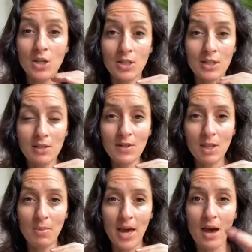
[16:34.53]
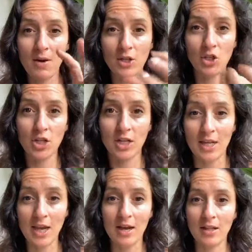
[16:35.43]
She's giving the power to
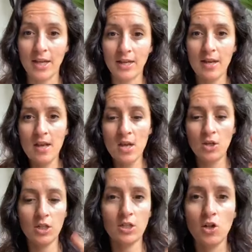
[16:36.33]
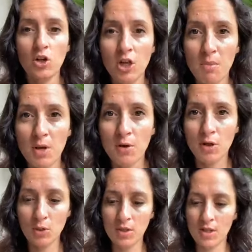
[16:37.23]
checking out. Like, she's not jumping on
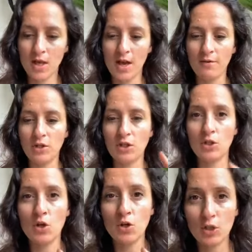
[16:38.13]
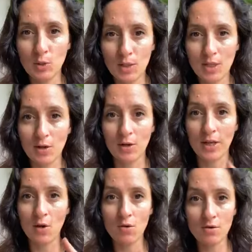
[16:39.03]
and doing the live. She's not doing, you know,
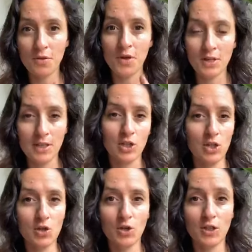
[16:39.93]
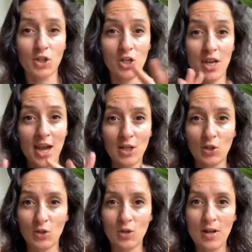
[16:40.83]
like, all the things that she knows that she can
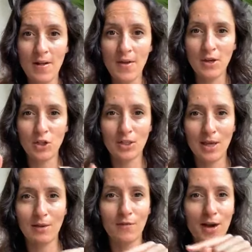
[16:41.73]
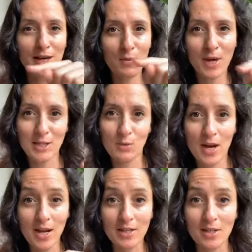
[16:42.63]
do. She's, like, finding ways
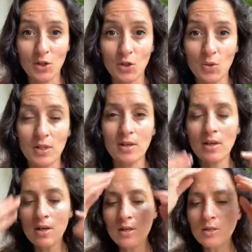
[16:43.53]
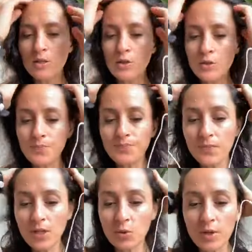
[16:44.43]
around it to do it. So
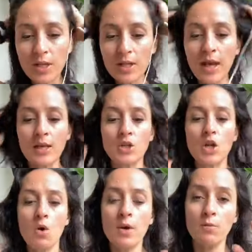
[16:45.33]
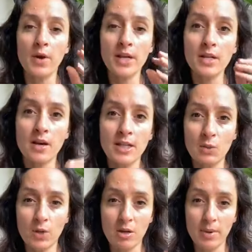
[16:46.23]
it's really like
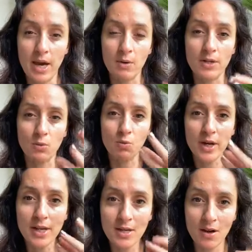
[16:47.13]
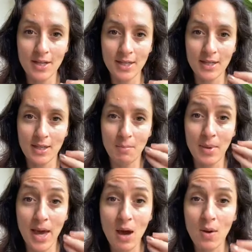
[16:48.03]
recognizing where your power is, recognizing that the
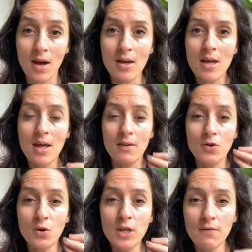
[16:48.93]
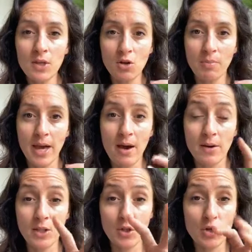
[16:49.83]
power, if you're giving your
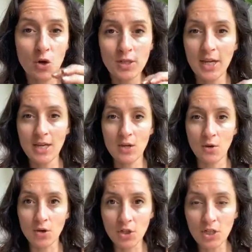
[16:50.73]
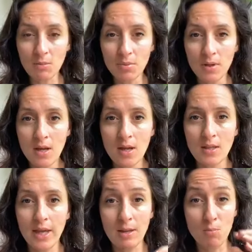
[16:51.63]
power to not taking ownership,
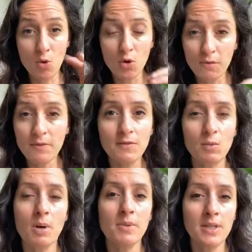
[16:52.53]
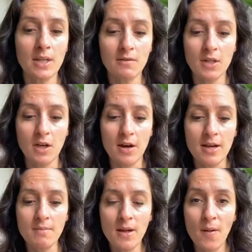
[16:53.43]
like, more than 51% of the
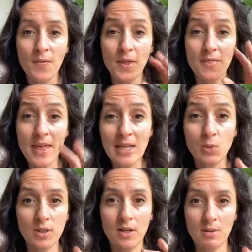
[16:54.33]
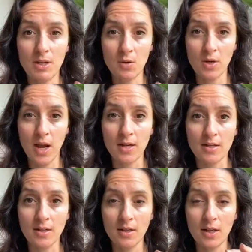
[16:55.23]
time, then that's what's going to be
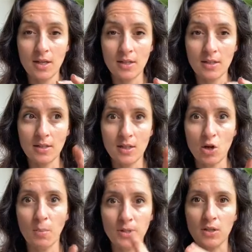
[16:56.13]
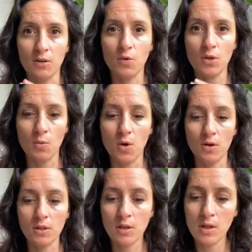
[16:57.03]
created, is the opposite of what you
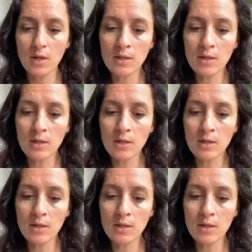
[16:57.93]
want.